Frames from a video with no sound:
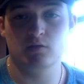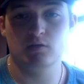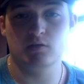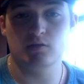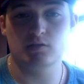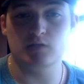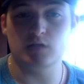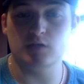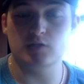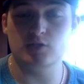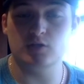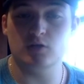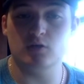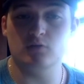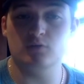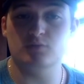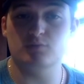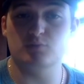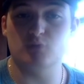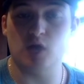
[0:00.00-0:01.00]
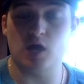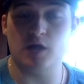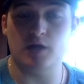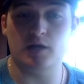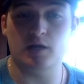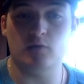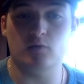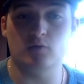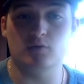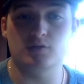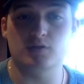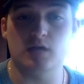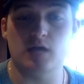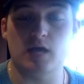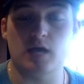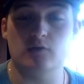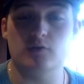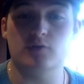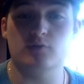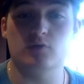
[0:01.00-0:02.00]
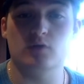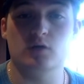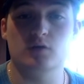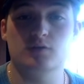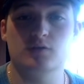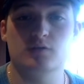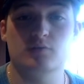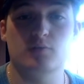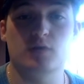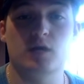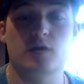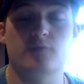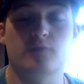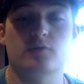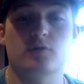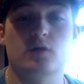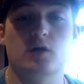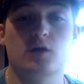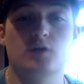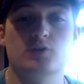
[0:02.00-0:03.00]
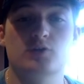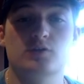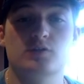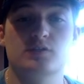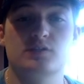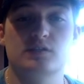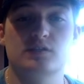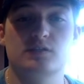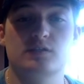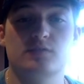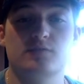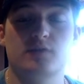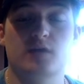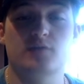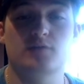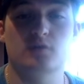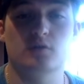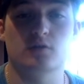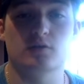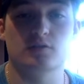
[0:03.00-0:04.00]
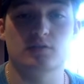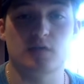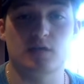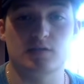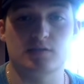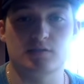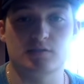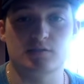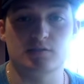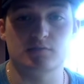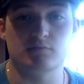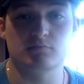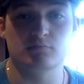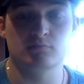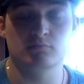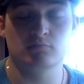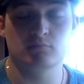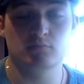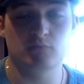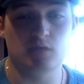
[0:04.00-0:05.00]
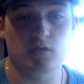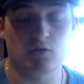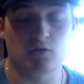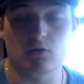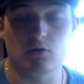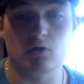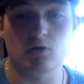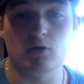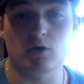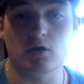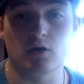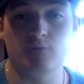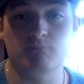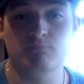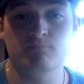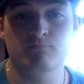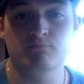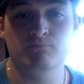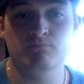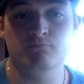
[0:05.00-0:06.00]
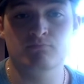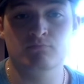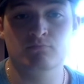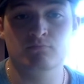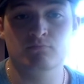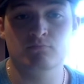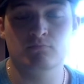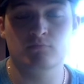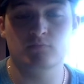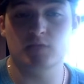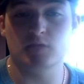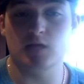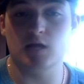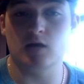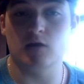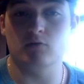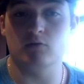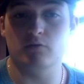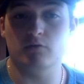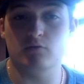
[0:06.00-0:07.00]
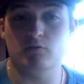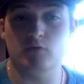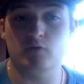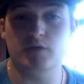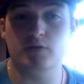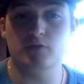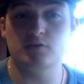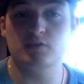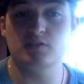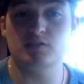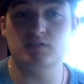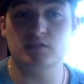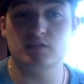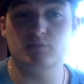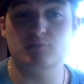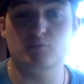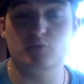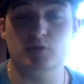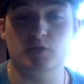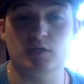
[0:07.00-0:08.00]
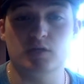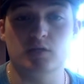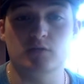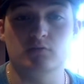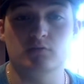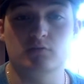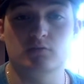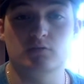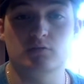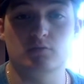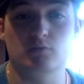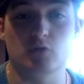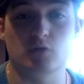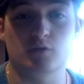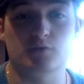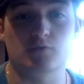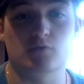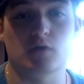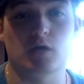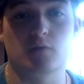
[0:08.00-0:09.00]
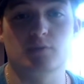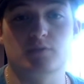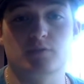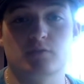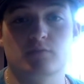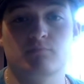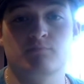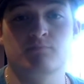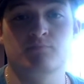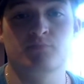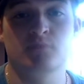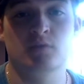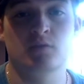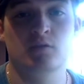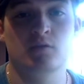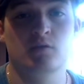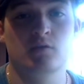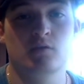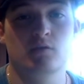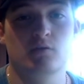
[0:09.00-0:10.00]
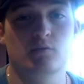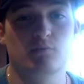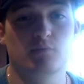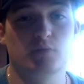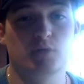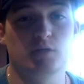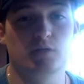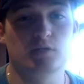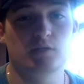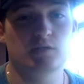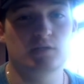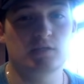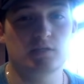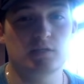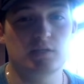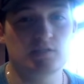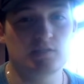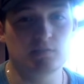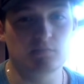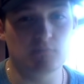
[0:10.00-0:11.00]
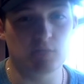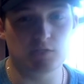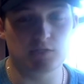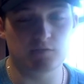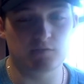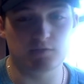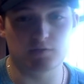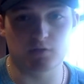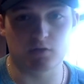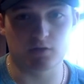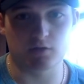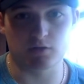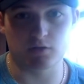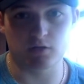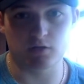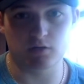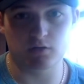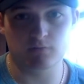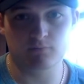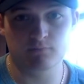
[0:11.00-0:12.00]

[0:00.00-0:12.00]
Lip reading: Zay Jones, Bryan Edwards, and Henry Ruggs combined for 165 targets last season, and are all gone. Now, the Raiders did bring in DeMarcus Robinson, but he isn't much of a target hog.